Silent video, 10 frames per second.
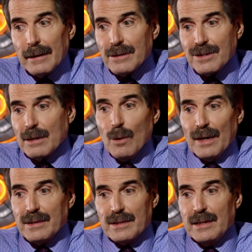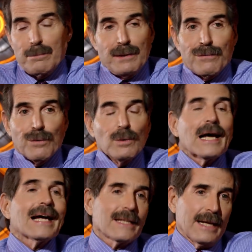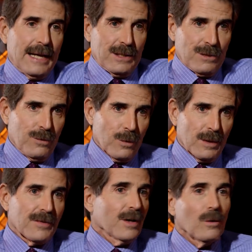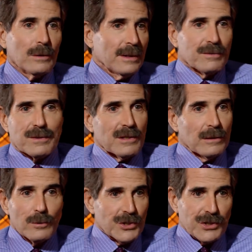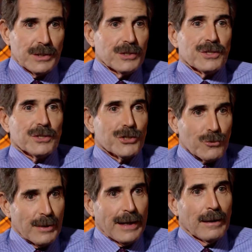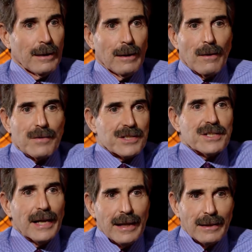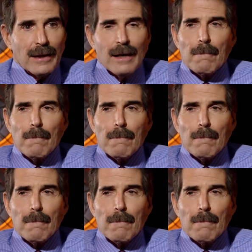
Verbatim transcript: In some ways, he'd be a fool not to ask for it. The only solution is to shrink the state.